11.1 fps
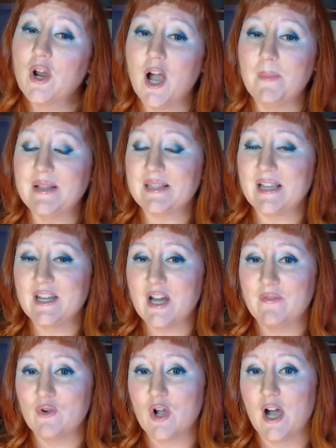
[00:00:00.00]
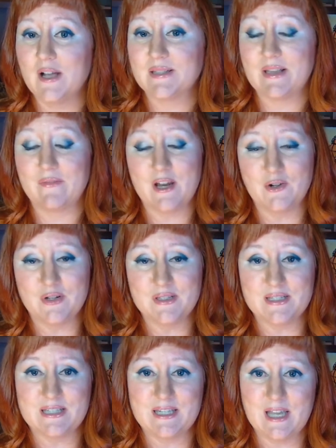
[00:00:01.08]
on my second novel cost
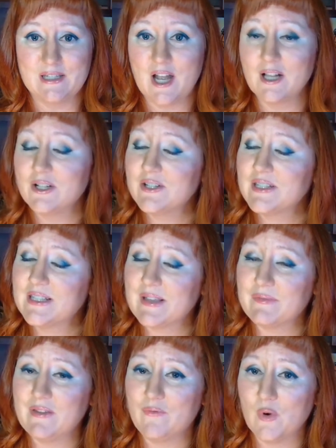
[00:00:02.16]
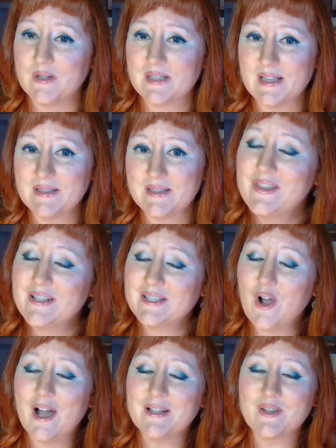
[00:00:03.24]
$769.74.
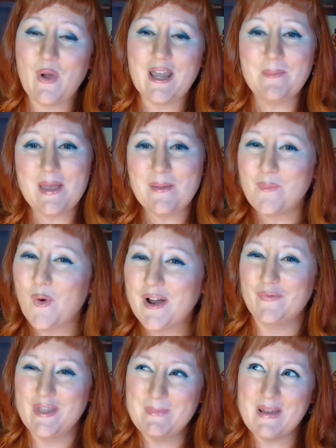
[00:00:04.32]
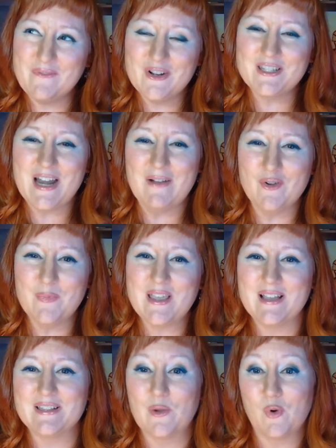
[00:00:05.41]
cost quite a bit more than my first novel
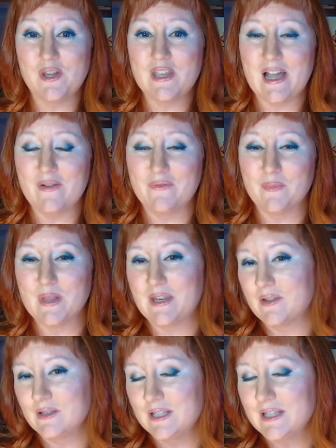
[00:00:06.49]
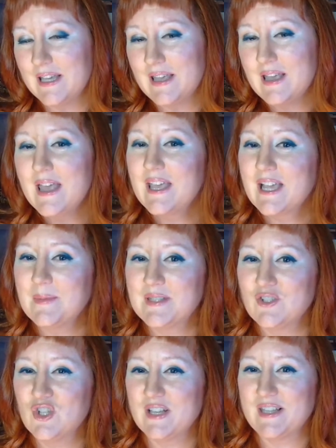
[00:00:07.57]
because the word count for Blood of the Lily comes
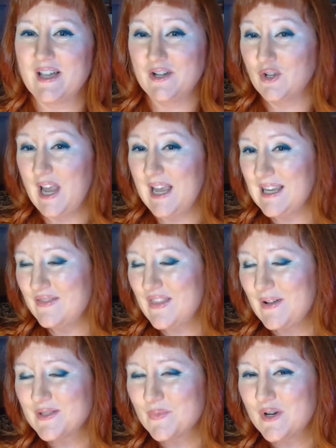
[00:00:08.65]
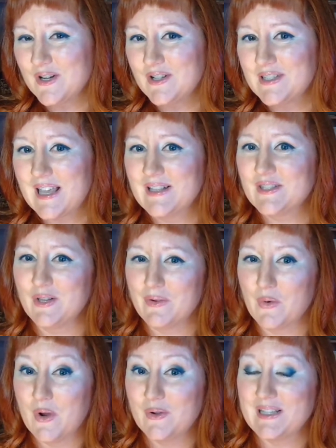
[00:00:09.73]
in just at under 80,000 words and Soul of
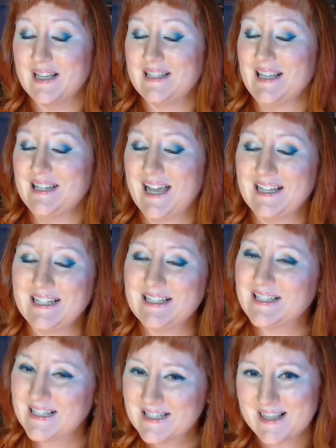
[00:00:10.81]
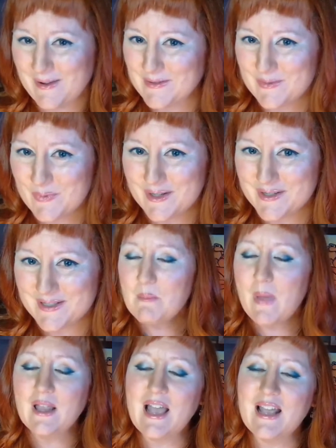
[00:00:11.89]
a Rose is 96,000 words.
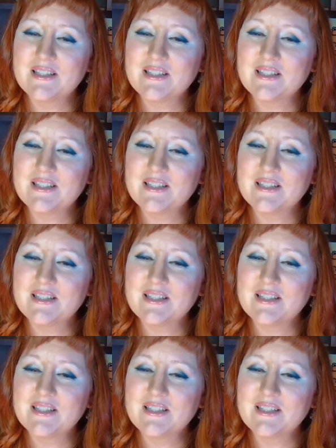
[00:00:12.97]
My last